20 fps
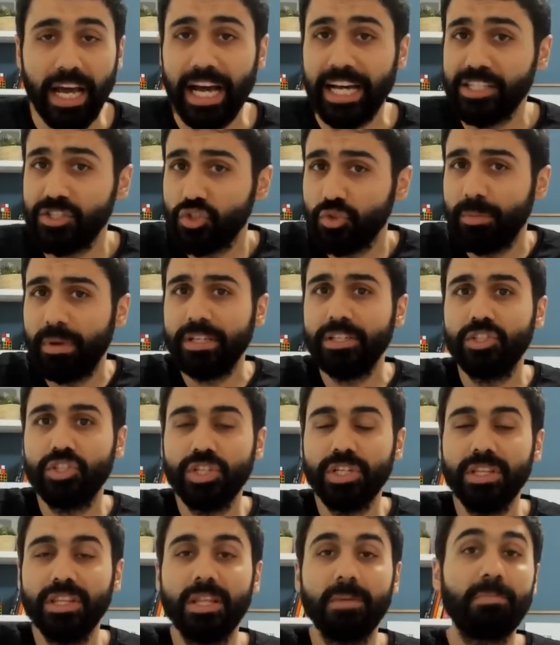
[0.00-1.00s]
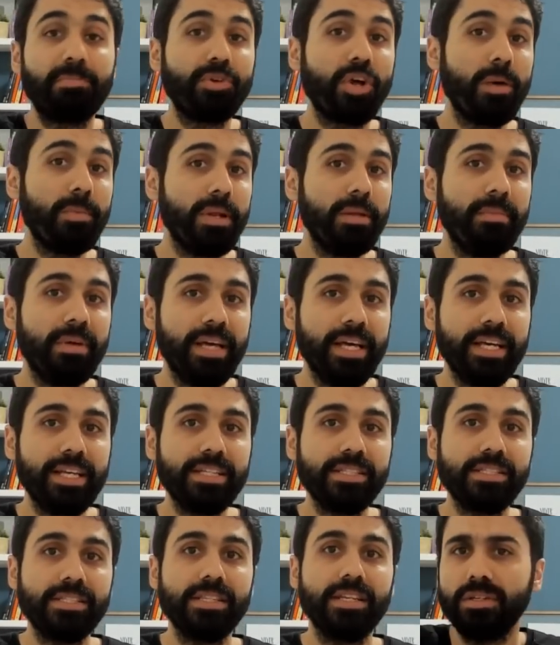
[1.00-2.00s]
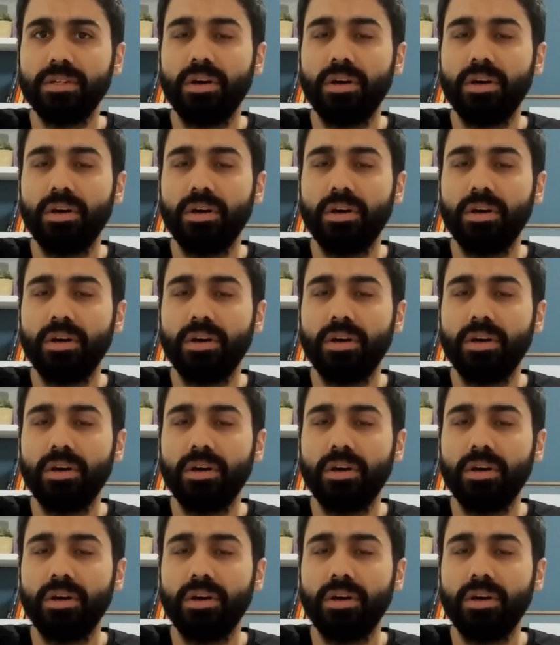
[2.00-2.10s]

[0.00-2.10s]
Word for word: As you mentioned, the problem is